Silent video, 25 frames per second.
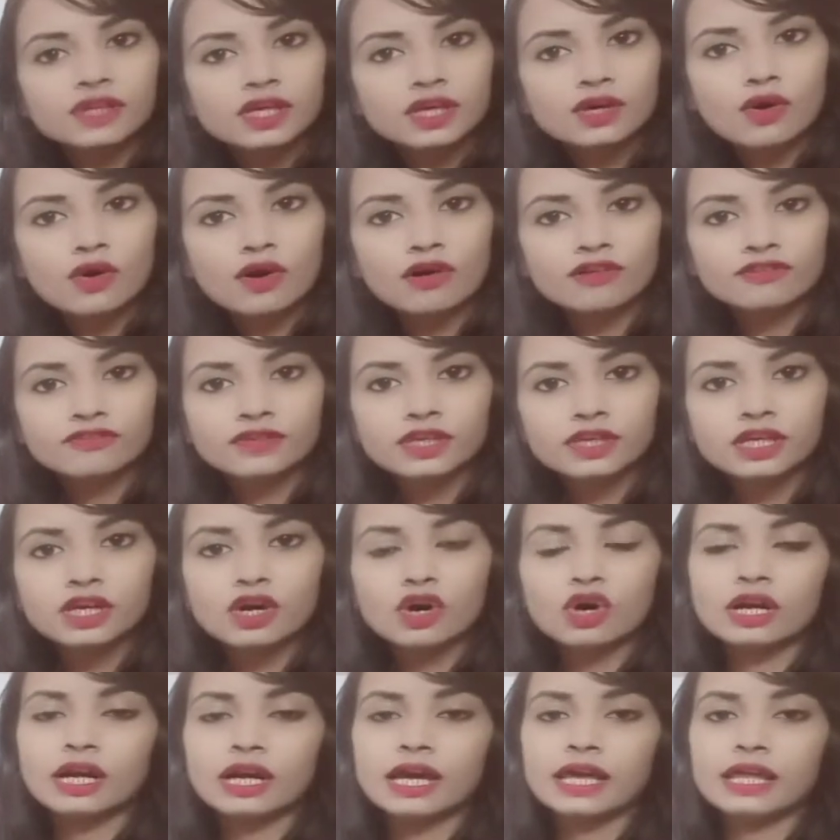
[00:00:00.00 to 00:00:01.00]
coffee
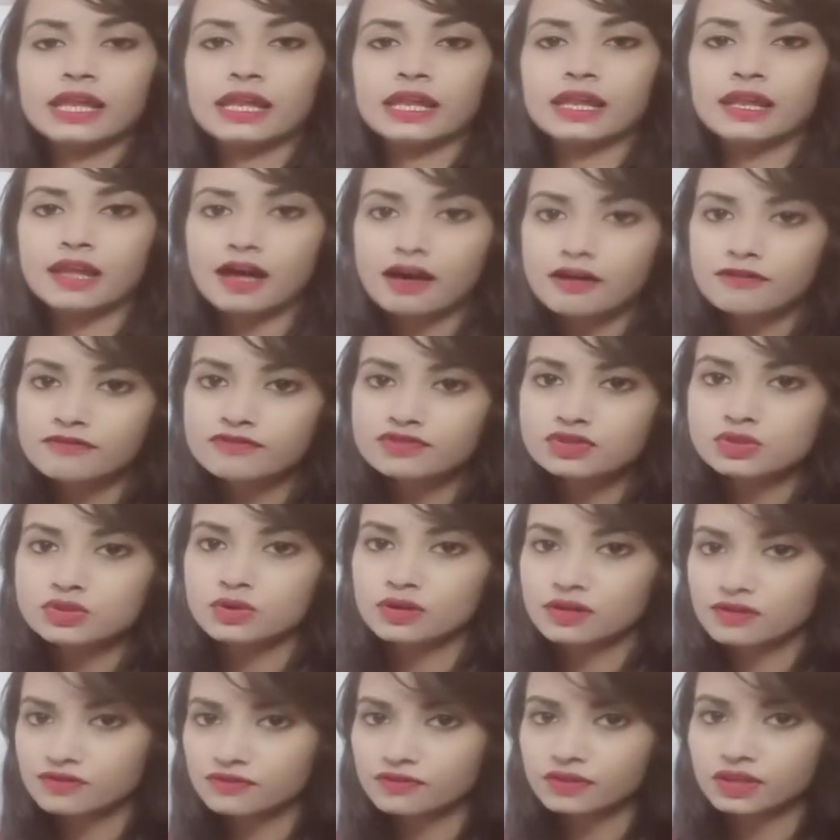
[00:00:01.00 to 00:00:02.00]
or I love
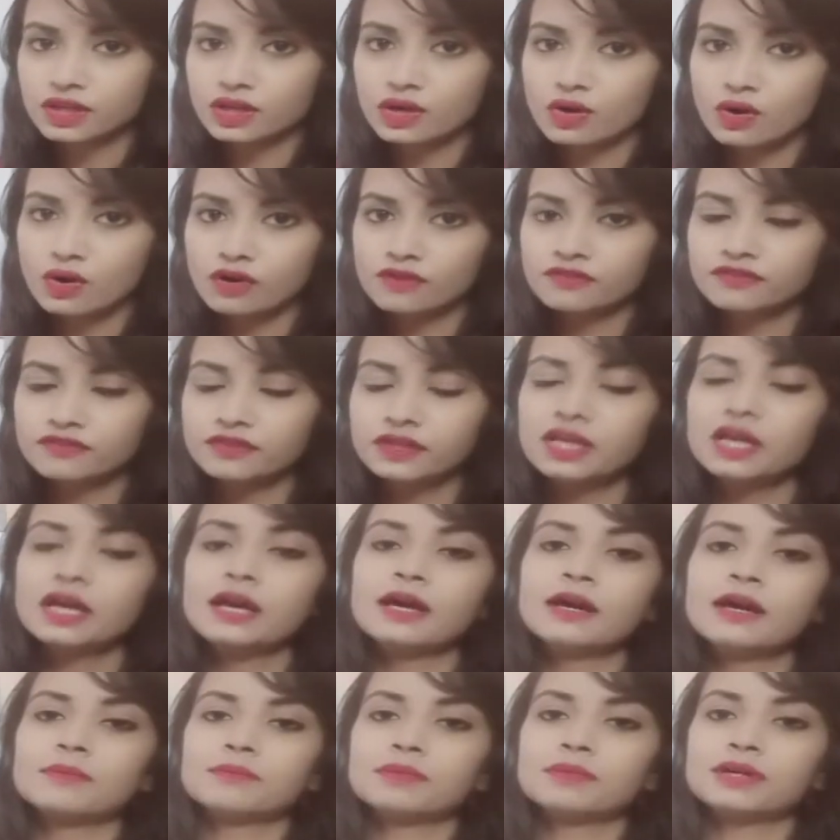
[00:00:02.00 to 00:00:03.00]
sugar-free coffee,
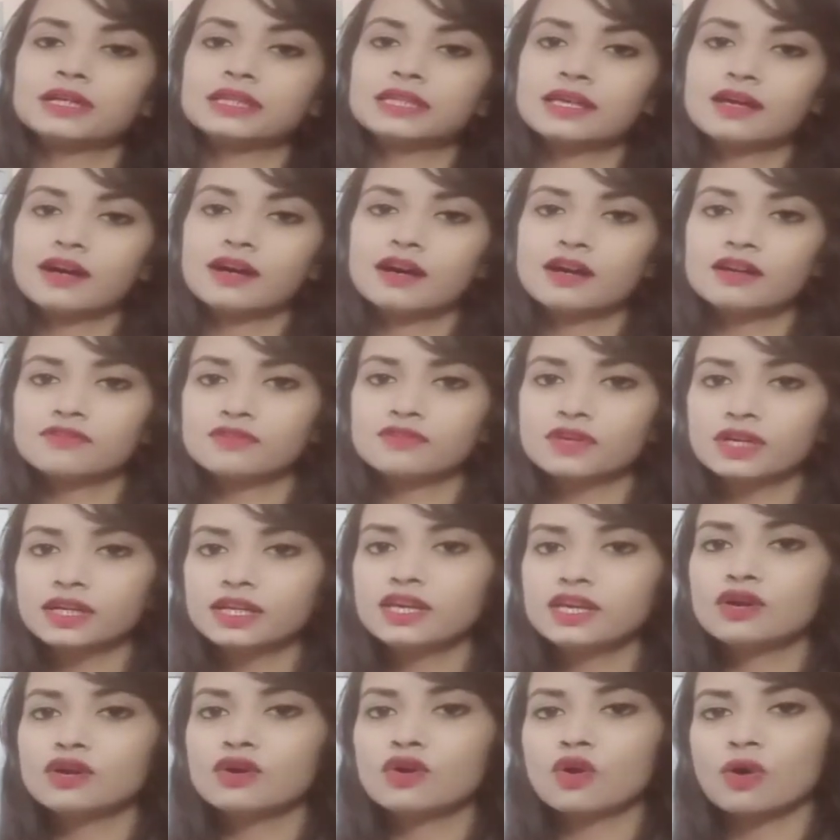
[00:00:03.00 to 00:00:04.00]
but they are very
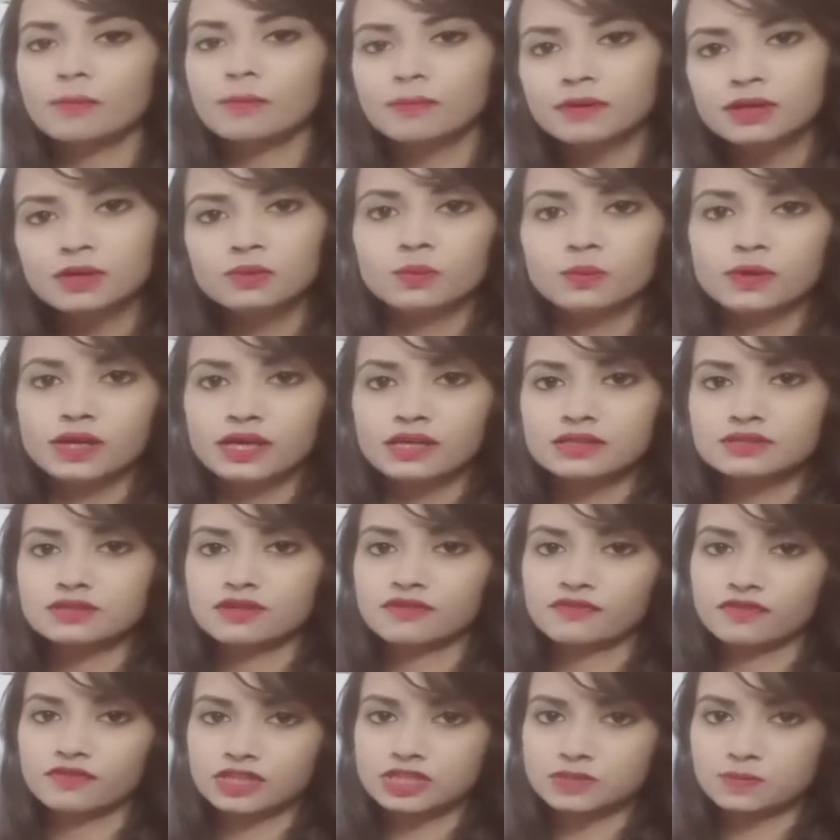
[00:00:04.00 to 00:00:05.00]
common ways
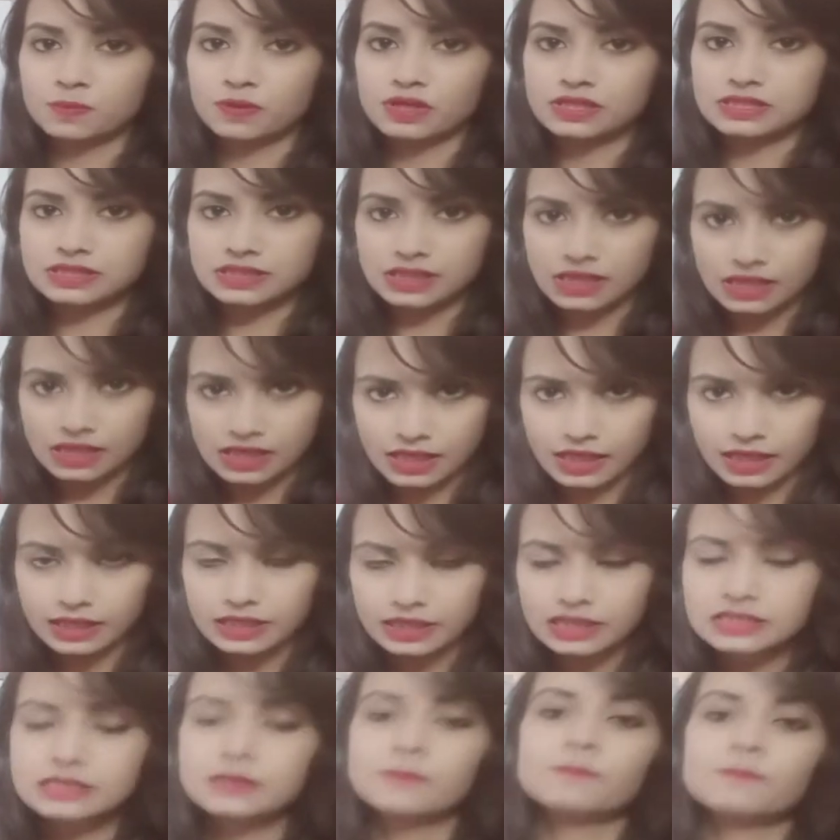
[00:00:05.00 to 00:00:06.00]
of expressing
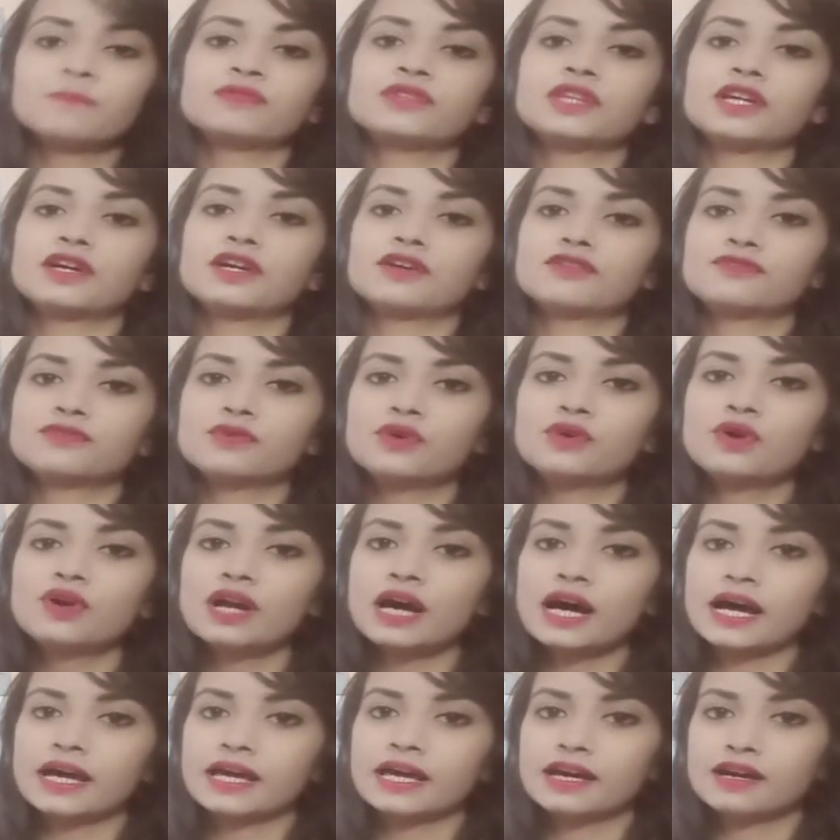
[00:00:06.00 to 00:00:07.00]
likes. Therefore,
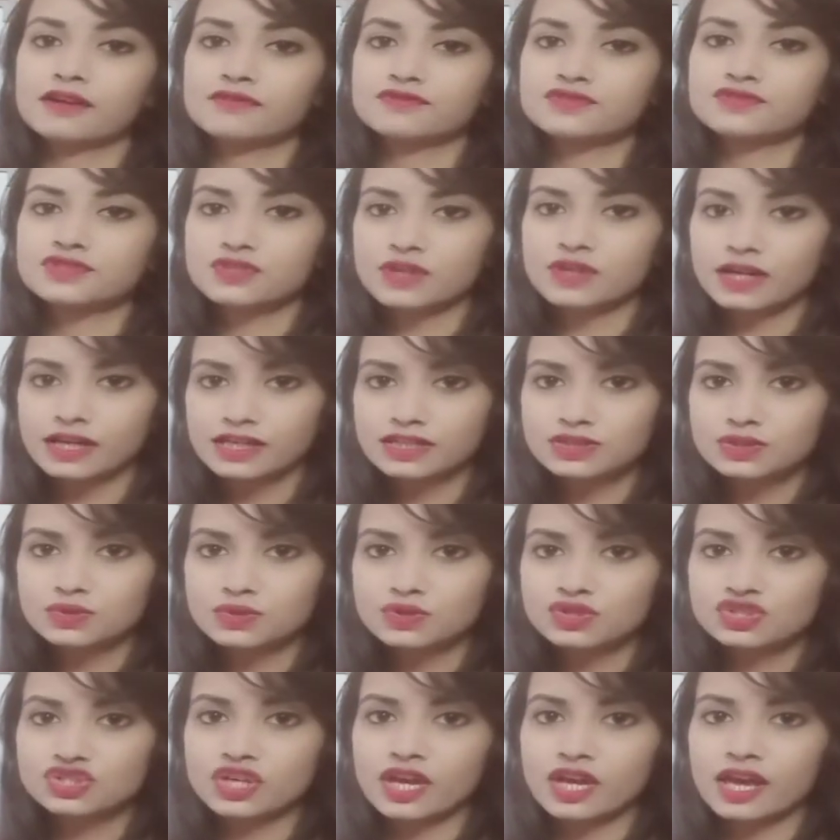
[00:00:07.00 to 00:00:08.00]
I have tried
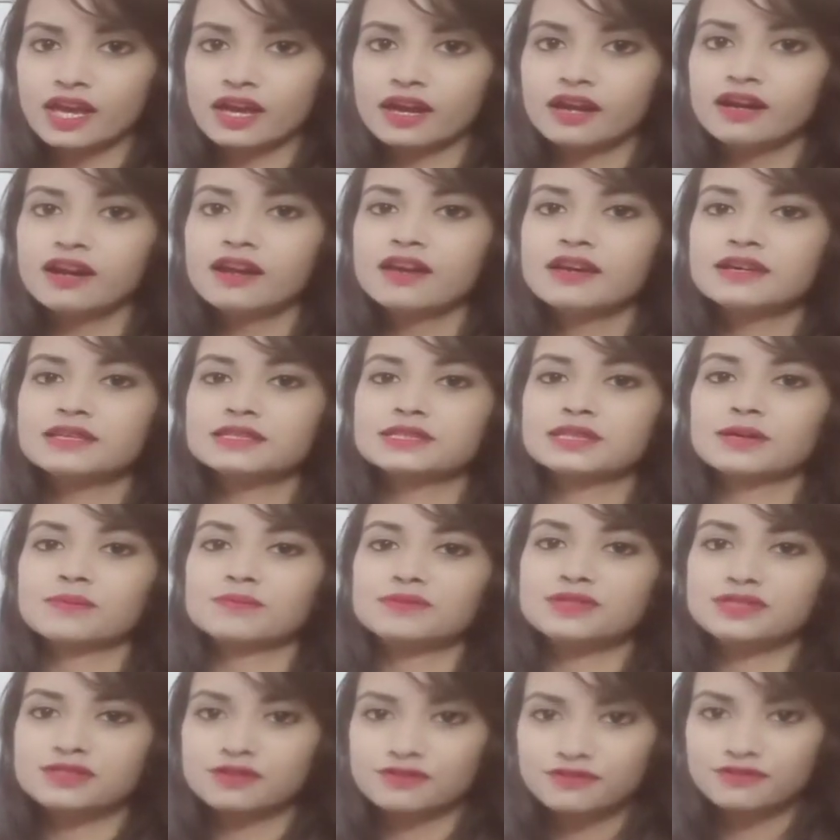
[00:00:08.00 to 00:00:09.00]
to share
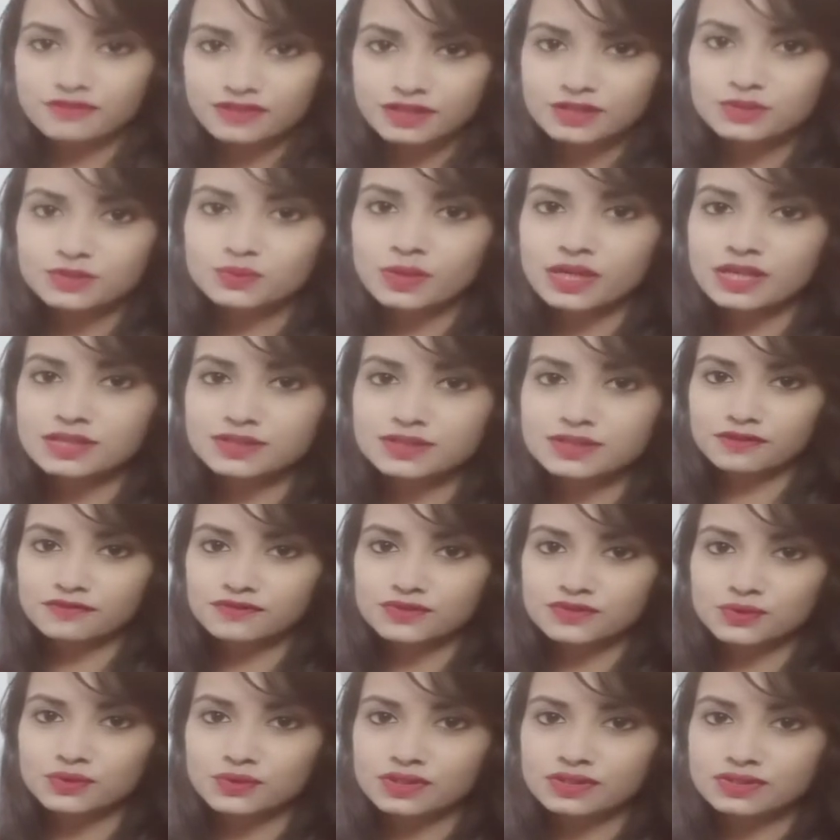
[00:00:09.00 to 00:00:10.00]
some different ways
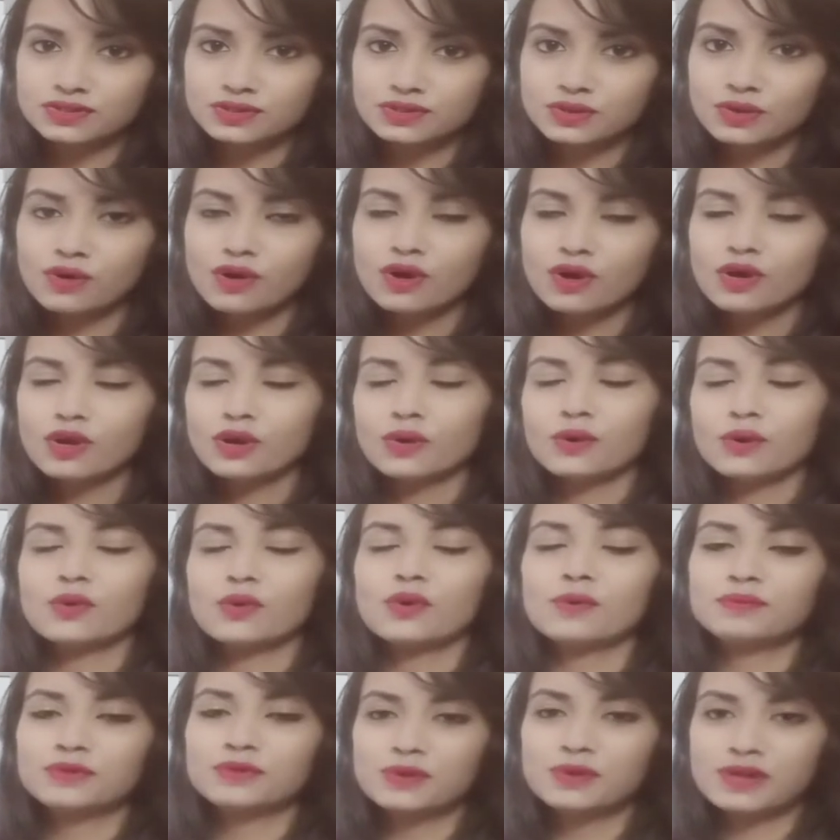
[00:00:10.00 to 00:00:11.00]
doing so.
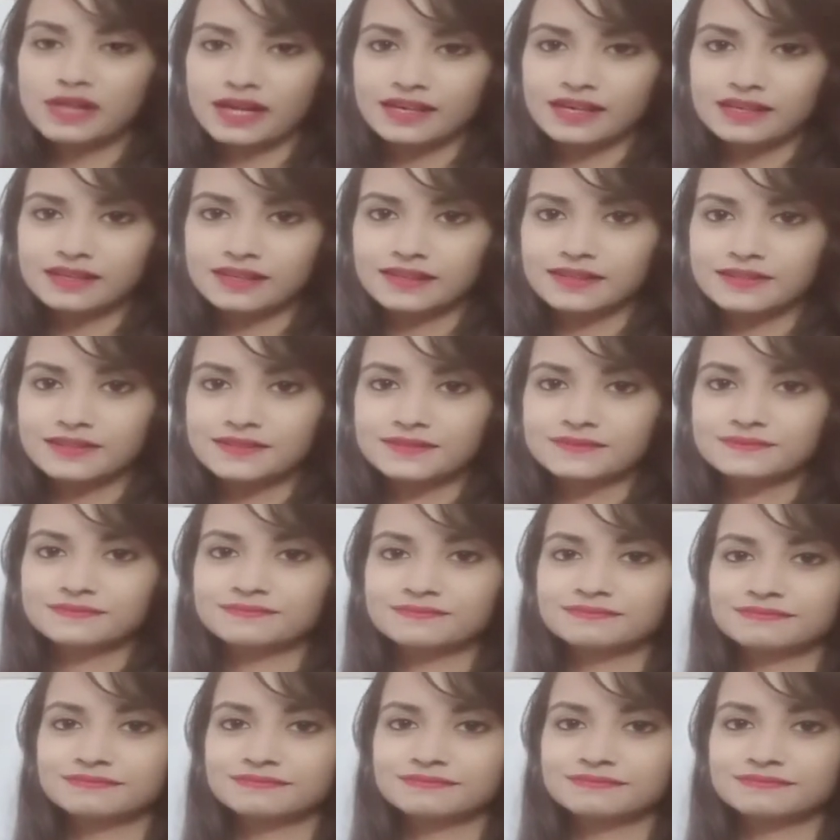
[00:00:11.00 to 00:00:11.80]
Hope you like it.